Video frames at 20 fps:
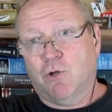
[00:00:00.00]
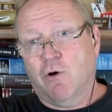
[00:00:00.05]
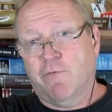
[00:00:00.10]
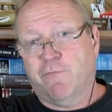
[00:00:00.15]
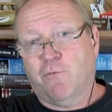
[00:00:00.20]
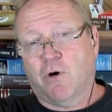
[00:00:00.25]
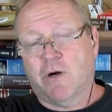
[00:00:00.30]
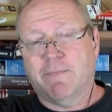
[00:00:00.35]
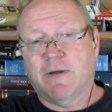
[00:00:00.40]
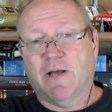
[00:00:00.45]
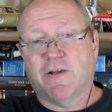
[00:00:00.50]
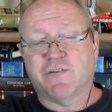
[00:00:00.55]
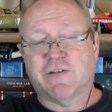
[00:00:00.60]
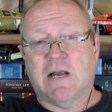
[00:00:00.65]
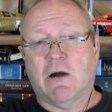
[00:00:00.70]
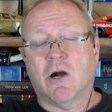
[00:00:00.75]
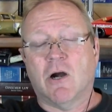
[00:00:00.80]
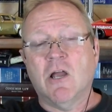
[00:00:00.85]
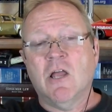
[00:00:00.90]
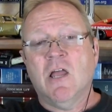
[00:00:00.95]
below 40 miles an
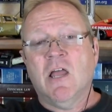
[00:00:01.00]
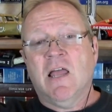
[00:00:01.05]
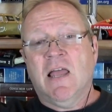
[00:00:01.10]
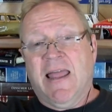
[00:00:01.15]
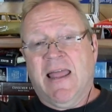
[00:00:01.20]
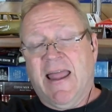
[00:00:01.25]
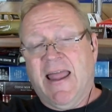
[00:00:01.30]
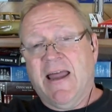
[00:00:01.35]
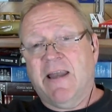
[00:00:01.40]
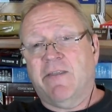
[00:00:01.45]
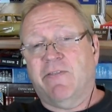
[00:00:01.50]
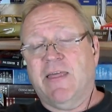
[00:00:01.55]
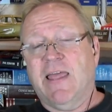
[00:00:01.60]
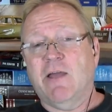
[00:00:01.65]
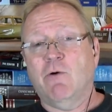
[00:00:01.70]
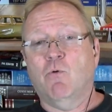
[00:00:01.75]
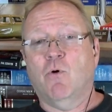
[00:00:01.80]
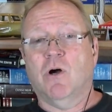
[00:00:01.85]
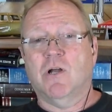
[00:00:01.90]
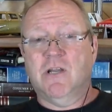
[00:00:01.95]
hour. And
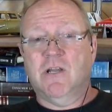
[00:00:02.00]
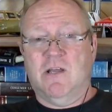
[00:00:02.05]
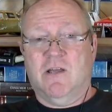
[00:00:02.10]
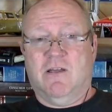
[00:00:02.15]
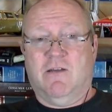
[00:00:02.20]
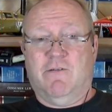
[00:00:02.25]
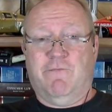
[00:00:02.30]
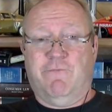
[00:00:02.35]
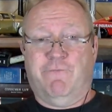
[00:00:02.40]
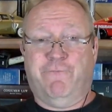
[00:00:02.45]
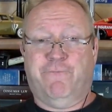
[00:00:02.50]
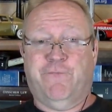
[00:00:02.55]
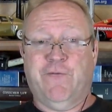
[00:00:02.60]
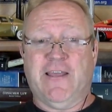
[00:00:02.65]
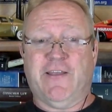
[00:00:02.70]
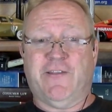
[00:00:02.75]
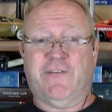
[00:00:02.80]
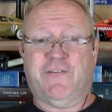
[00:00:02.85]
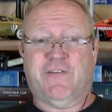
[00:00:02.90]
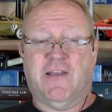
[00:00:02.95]
they would
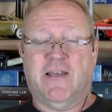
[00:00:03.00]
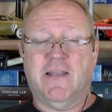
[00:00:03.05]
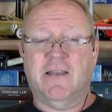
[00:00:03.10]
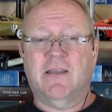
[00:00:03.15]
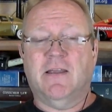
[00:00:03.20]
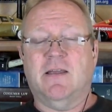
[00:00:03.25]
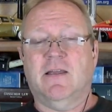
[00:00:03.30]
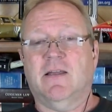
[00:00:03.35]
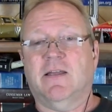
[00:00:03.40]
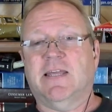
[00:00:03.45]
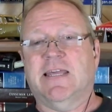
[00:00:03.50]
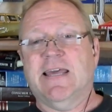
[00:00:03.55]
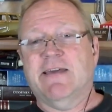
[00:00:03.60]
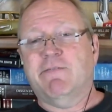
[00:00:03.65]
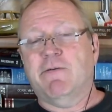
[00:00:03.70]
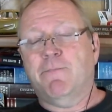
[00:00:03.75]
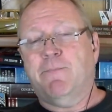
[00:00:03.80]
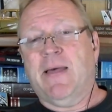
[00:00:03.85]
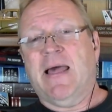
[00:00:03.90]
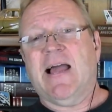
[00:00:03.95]
fix it, give
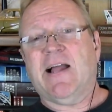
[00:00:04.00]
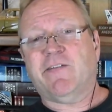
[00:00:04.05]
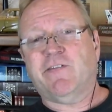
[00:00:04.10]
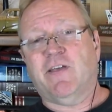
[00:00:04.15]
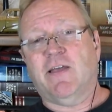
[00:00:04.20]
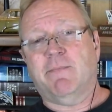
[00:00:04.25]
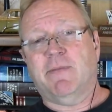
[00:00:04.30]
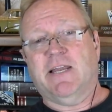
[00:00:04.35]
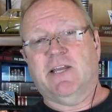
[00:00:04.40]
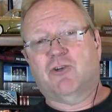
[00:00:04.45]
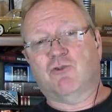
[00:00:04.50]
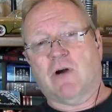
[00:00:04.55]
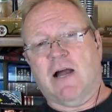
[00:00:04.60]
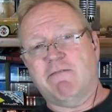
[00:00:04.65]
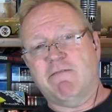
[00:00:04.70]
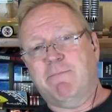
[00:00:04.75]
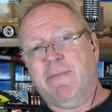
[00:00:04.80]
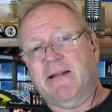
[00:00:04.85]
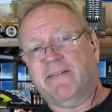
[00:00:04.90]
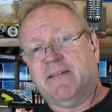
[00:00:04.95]
it back to him, and he'd
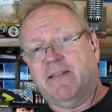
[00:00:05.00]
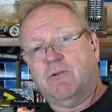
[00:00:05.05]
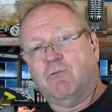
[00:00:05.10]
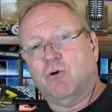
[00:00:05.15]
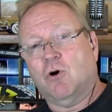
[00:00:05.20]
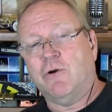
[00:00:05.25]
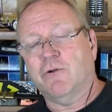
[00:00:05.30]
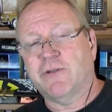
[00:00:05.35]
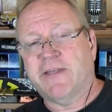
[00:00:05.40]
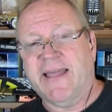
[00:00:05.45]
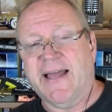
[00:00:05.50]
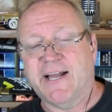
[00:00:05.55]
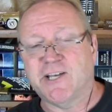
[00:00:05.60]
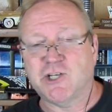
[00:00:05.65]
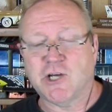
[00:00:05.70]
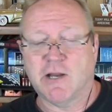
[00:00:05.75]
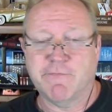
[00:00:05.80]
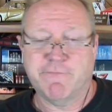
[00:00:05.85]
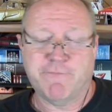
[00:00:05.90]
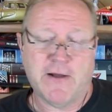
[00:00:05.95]
drive it back down the road and
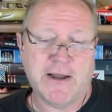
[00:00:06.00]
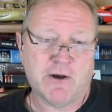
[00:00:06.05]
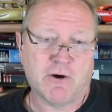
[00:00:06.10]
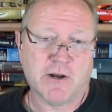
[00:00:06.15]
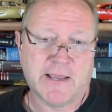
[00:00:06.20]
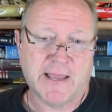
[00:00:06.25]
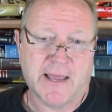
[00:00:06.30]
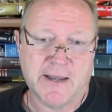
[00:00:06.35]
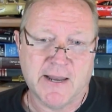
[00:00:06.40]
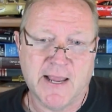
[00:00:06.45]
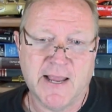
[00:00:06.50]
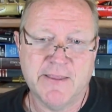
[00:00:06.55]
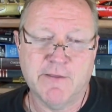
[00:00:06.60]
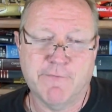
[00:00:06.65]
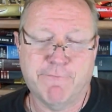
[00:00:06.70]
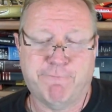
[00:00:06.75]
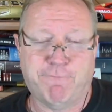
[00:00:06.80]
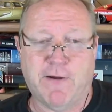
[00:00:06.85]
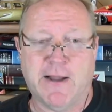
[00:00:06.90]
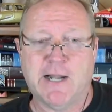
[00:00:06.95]
catch on fire again. And
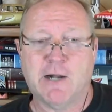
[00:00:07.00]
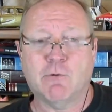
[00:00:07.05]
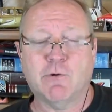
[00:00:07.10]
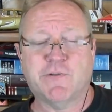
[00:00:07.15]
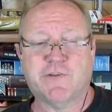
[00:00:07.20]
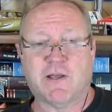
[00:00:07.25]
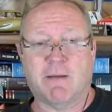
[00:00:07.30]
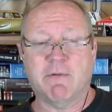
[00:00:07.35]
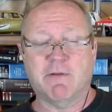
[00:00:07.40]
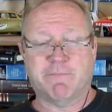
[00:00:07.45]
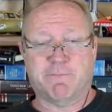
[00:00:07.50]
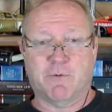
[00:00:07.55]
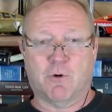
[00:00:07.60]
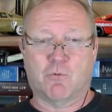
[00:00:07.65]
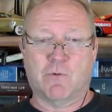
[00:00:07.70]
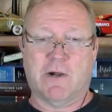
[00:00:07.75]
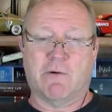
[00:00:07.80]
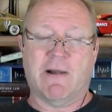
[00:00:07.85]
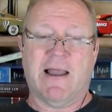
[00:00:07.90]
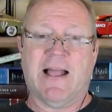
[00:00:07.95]
the fire was coming from a
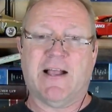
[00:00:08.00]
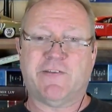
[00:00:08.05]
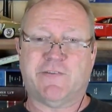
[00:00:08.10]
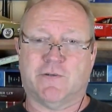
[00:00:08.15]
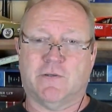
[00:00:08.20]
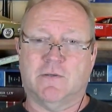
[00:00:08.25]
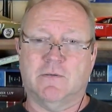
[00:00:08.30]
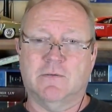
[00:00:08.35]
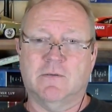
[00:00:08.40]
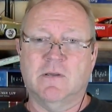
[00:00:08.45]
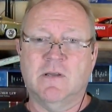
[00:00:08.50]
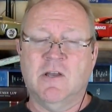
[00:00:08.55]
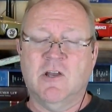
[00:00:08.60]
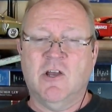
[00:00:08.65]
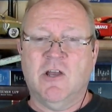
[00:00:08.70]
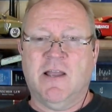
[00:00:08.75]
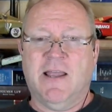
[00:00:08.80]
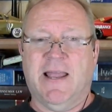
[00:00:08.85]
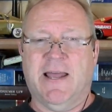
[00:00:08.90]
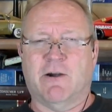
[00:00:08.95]
rear axle.
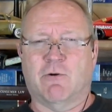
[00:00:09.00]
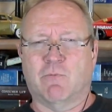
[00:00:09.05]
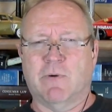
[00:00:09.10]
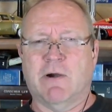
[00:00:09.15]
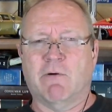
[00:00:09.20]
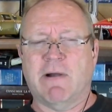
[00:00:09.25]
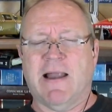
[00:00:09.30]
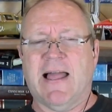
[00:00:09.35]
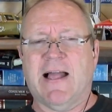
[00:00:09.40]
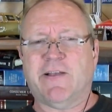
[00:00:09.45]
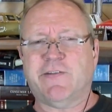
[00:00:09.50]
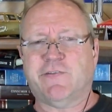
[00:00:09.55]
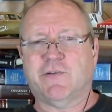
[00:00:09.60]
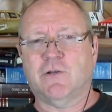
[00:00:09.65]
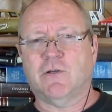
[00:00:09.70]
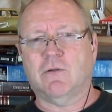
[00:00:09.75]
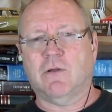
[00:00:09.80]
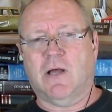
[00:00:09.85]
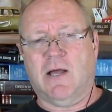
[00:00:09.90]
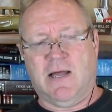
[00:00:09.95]
And a rear
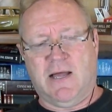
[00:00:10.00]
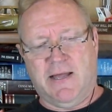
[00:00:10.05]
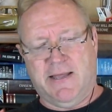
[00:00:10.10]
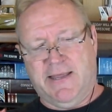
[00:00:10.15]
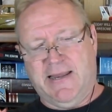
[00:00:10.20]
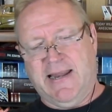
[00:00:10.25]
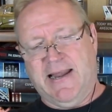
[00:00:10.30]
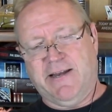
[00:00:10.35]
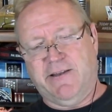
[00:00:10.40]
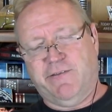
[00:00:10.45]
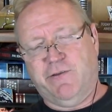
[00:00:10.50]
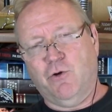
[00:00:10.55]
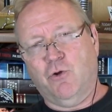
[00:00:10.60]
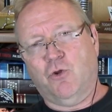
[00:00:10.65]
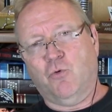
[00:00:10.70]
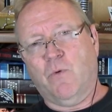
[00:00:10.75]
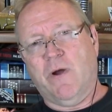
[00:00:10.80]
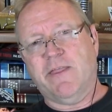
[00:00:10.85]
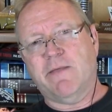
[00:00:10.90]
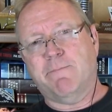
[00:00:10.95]
axle, it had to do with
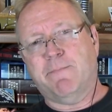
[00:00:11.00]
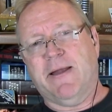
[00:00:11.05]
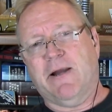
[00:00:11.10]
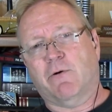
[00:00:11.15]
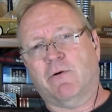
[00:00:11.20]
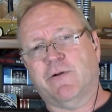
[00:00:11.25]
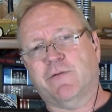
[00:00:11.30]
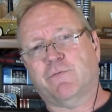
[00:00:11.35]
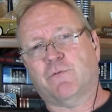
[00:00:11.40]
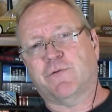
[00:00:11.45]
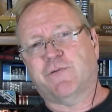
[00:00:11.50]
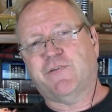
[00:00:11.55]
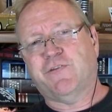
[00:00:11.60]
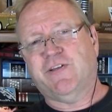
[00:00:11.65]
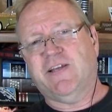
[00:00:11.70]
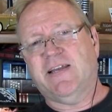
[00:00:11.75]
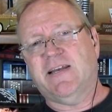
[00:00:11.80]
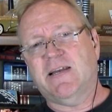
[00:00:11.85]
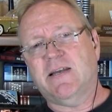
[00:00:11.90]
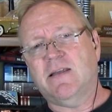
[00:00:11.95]
the way the bearings were
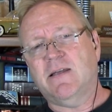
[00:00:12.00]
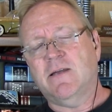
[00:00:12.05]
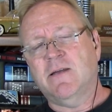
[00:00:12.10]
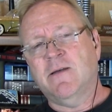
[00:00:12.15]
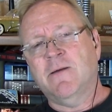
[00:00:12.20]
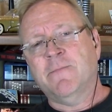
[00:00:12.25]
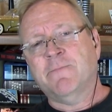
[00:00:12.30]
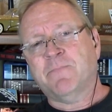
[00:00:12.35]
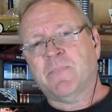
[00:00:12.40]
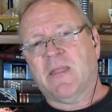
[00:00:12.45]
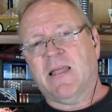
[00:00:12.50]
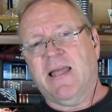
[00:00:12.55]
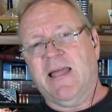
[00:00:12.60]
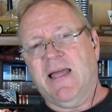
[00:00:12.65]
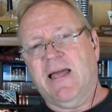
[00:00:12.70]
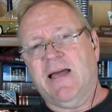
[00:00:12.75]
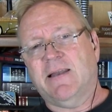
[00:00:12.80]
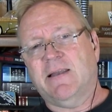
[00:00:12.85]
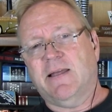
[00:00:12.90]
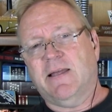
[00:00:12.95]
seated.
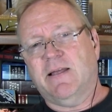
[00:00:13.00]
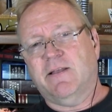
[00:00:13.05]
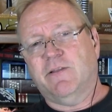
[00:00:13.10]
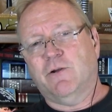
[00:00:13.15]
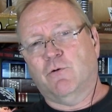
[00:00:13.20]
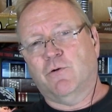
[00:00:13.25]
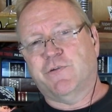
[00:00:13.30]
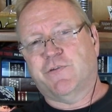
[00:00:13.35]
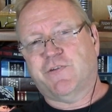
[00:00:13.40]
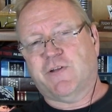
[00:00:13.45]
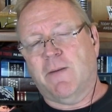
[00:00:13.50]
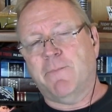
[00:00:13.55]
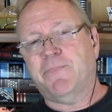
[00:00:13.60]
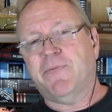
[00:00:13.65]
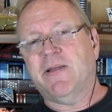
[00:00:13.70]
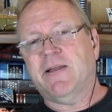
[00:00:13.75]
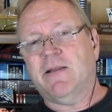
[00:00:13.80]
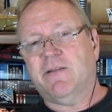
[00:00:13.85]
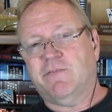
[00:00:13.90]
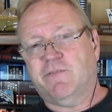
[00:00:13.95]
And there was
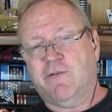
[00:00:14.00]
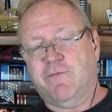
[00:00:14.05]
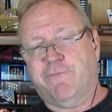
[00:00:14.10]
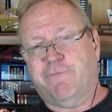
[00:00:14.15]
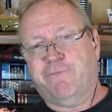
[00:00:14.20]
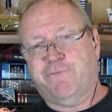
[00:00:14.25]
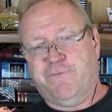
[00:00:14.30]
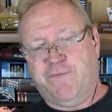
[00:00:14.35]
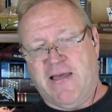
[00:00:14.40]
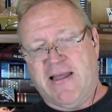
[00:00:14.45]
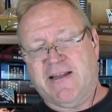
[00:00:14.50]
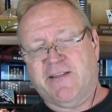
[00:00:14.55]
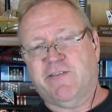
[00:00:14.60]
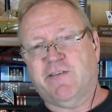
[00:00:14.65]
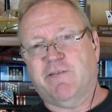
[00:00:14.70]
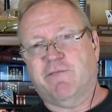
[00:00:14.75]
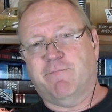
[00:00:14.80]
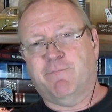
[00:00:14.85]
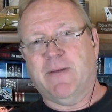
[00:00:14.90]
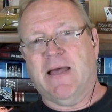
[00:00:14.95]
something
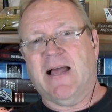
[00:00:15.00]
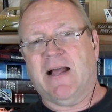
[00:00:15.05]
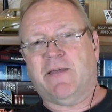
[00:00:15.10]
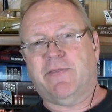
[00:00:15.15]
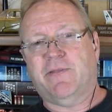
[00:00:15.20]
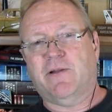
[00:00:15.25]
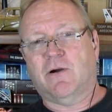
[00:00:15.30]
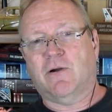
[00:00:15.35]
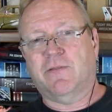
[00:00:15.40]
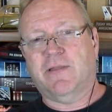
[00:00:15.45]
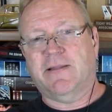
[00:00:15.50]
defective back there